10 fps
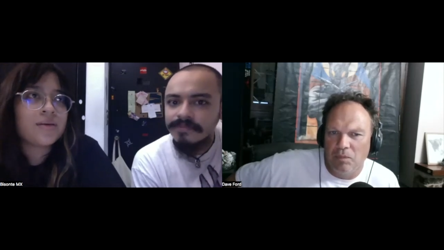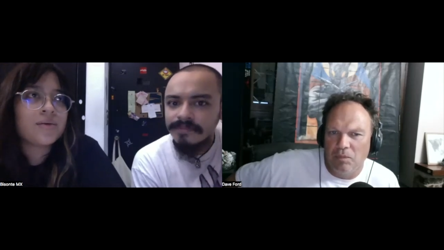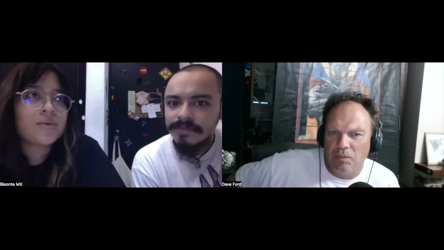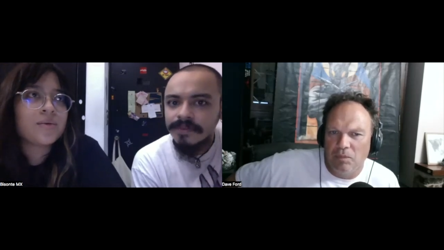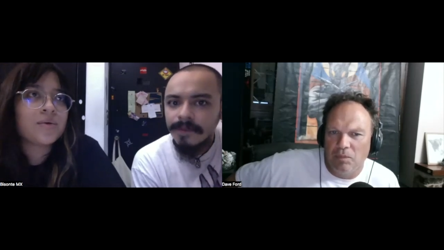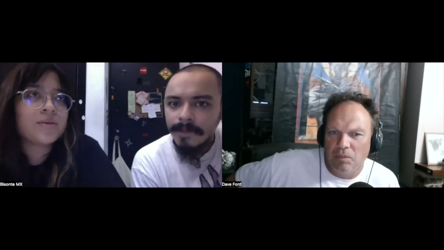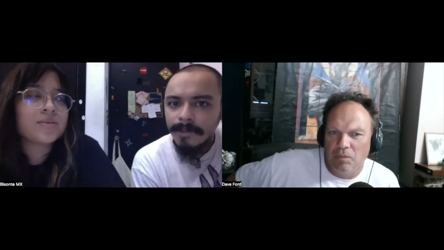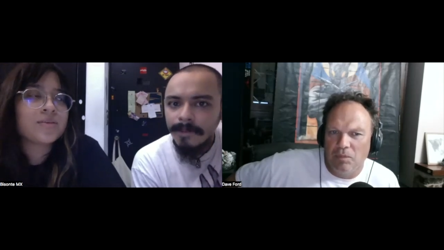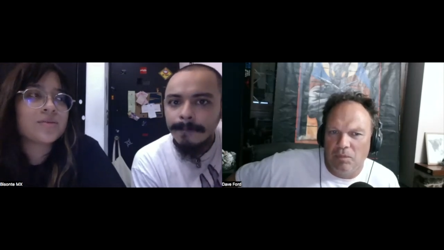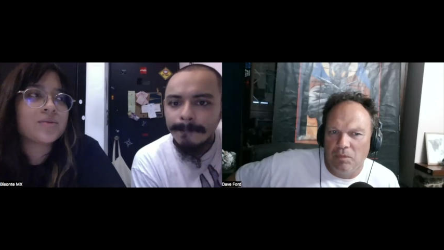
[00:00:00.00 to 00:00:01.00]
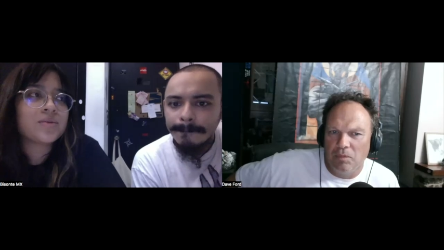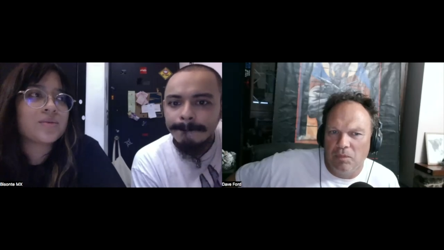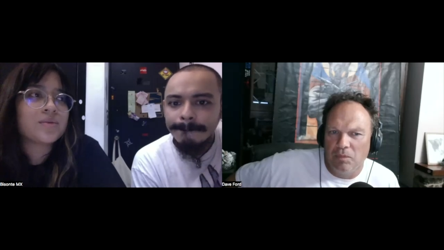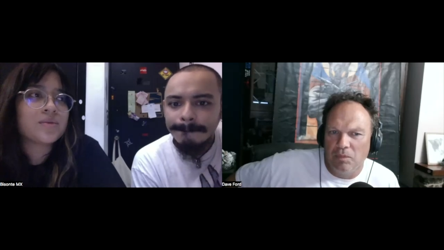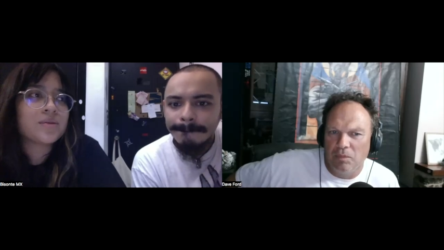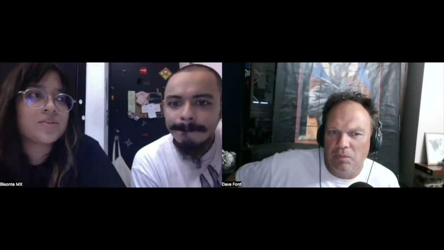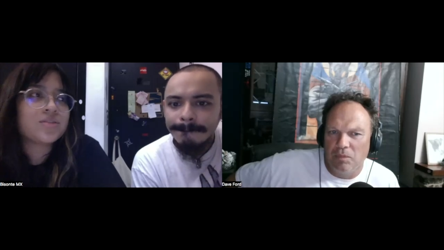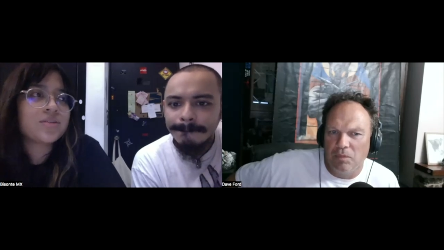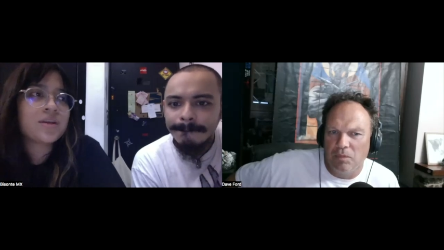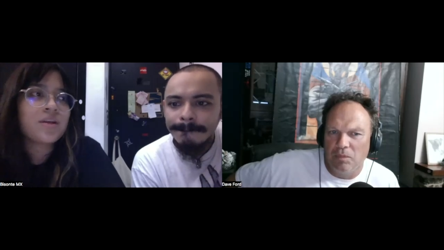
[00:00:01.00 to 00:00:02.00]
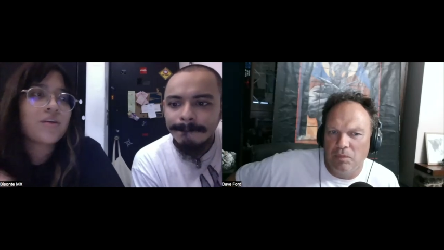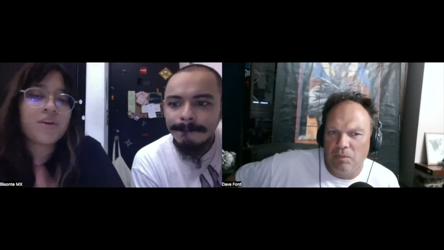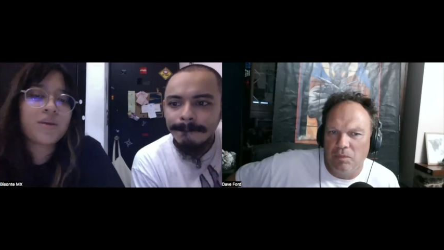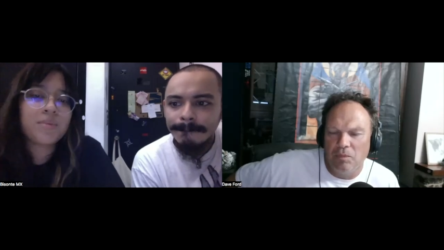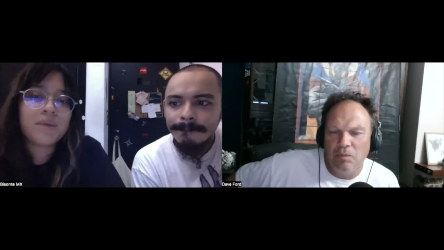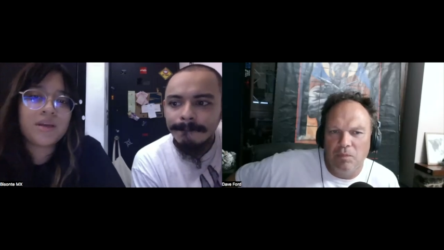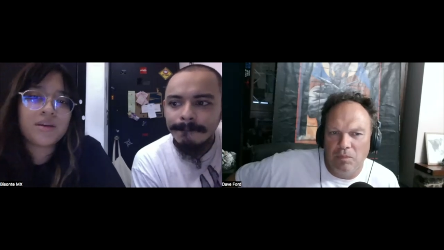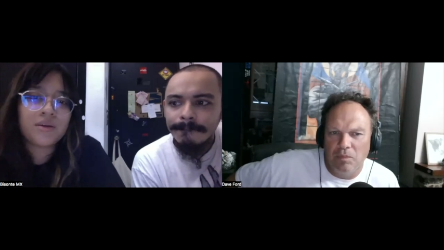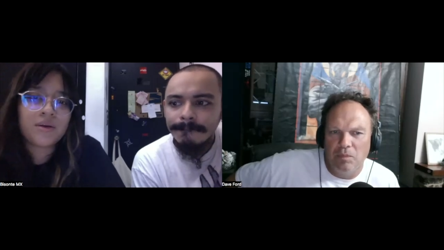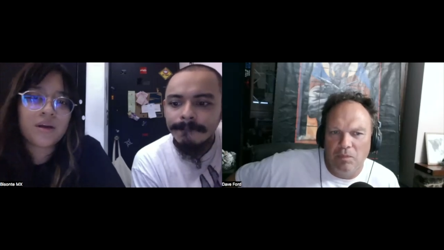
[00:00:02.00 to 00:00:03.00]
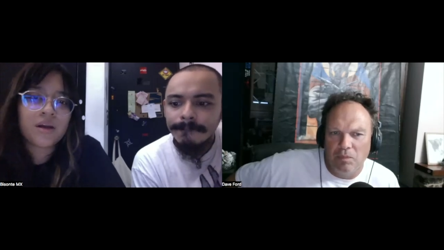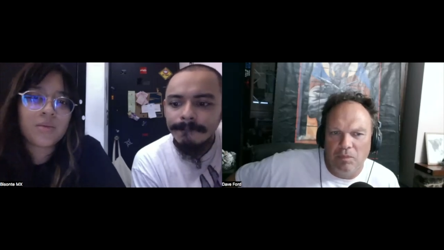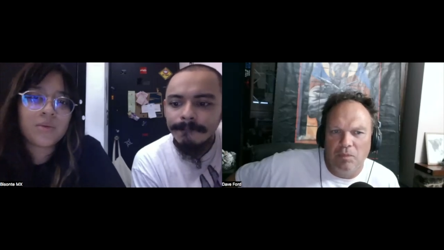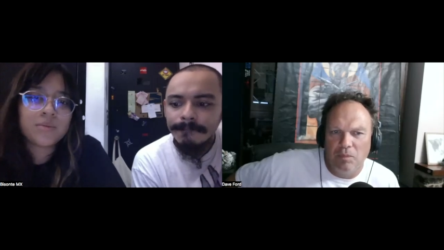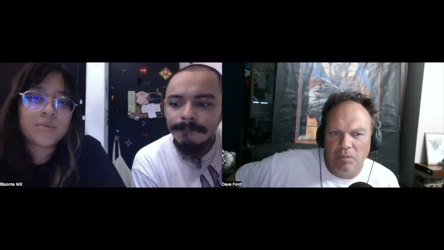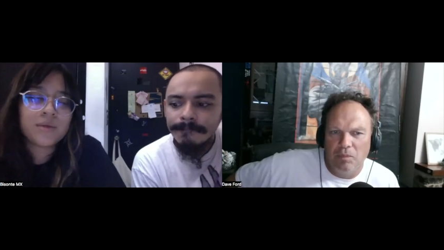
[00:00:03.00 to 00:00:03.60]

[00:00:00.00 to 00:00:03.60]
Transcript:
Speaker 1: we want to just another EP, not an album.